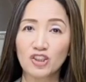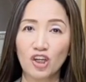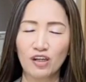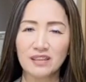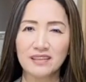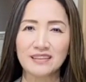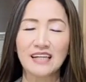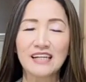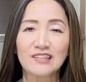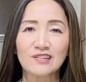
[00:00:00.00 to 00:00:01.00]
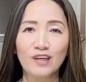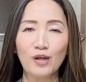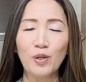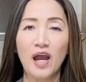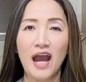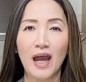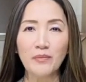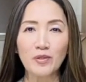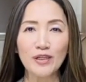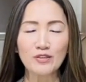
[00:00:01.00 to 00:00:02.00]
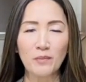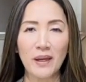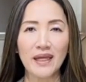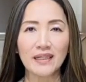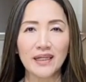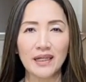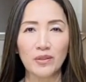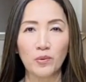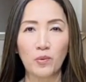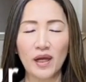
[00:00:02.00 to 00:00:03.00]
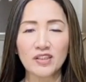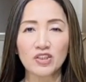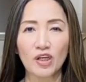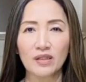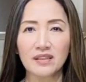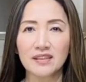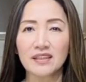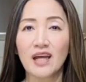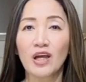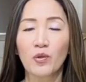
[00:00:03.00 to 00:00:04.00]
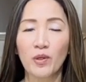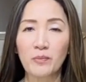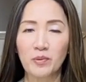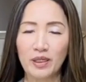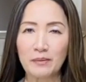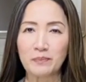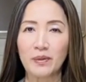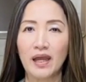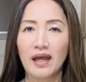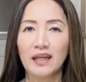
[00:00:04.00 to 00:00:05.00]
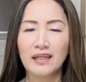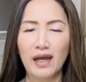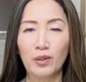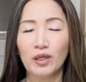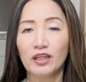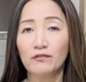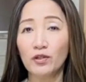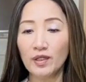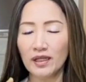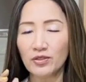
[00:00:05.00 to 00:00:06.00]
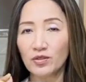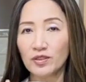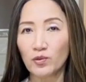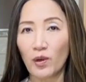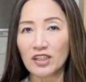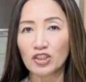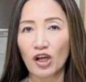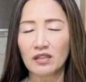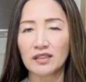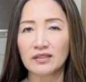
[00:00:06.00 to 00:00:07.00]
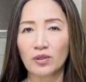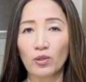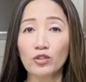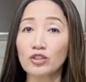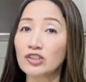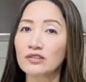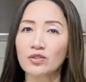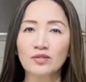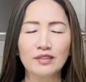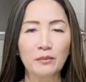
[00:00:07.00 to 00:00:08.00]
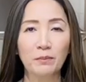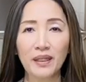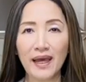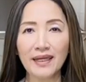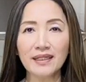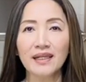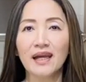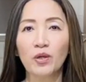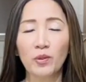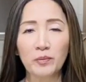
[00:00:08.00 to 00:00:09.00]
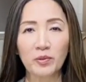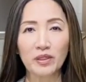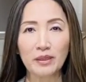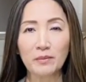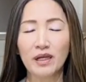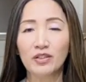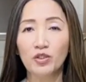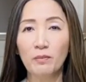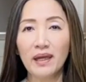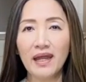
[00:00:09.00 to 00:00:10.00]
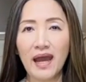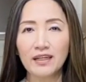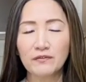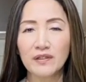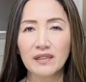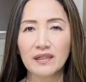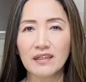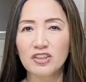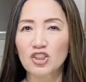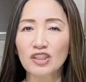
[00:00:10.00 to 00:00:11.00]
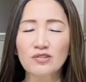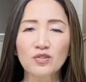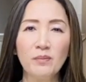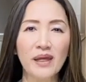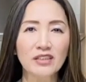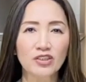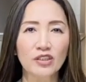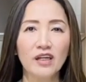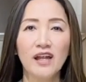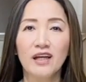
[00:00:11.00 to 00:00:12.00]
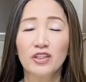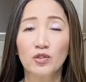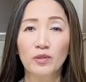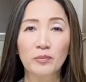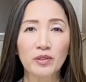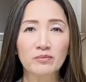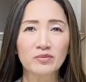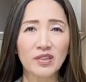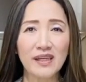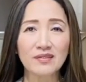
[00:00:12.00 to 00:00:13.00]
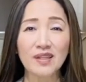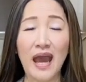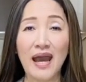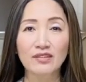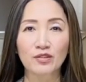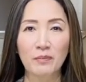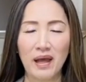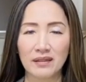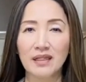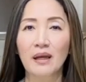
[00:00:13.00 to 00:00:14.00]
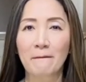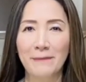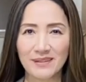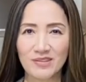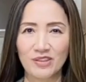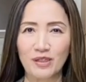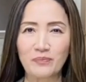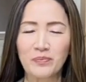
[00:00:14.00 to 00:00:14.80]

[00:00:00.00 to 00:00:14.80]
chocolate. So I'm going to make a white chocolate whipped cream. Now, if you're not using white chocolate or you're just using plain whipped cream. You may add vanilla just to make sure your whipped cream tastes and smell better.